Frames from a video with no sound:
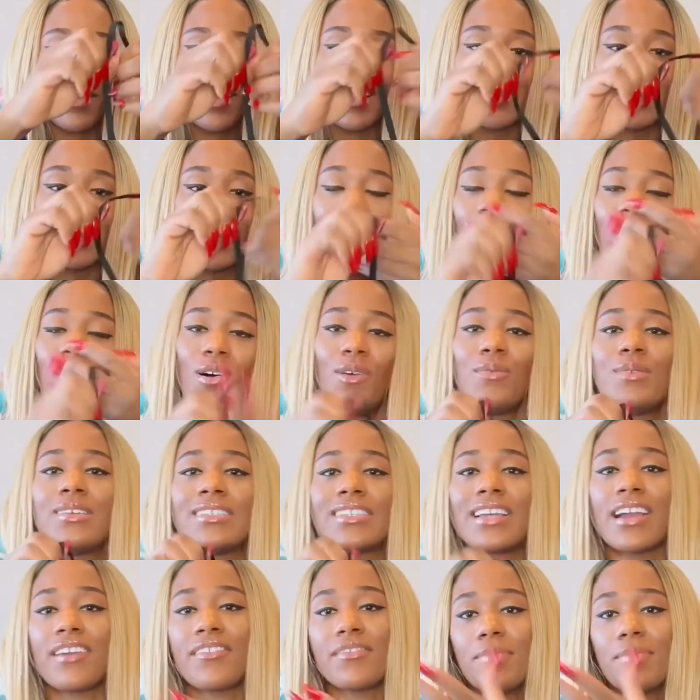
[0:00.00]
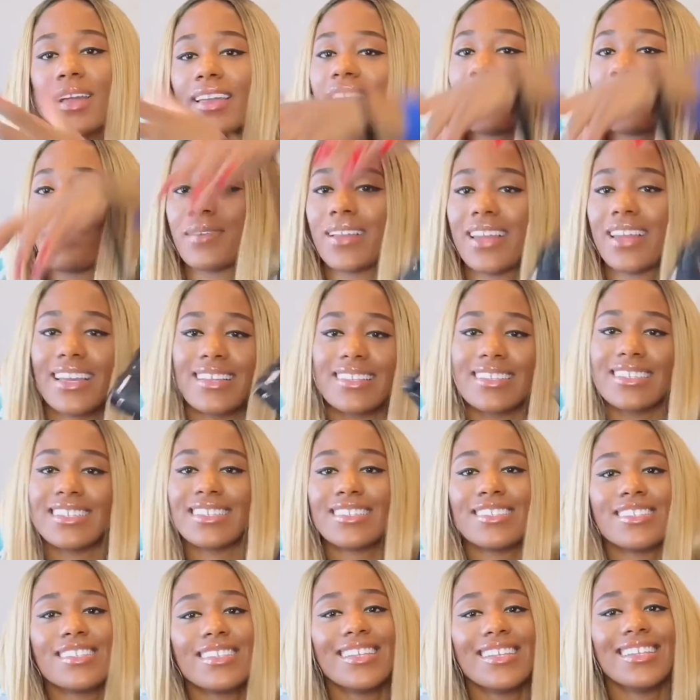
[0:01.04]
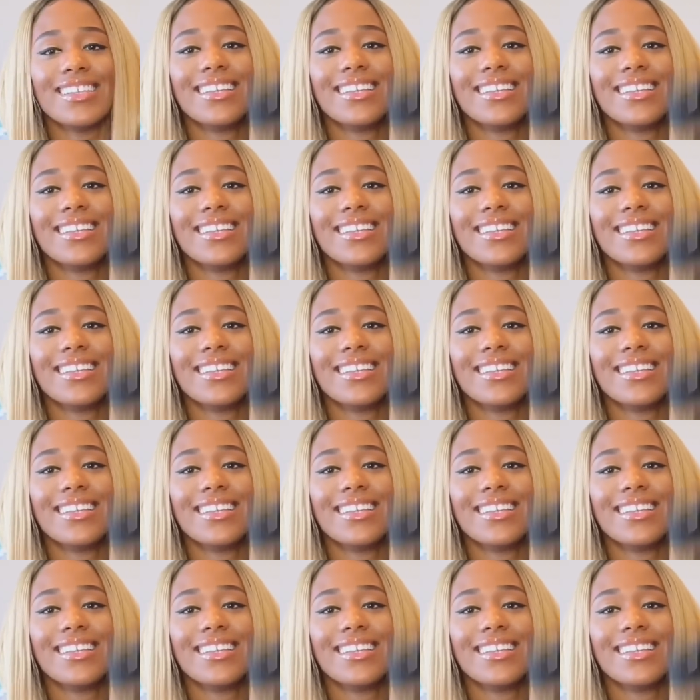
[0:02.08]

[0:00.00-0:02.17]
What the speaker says: because I always carry my camera like this.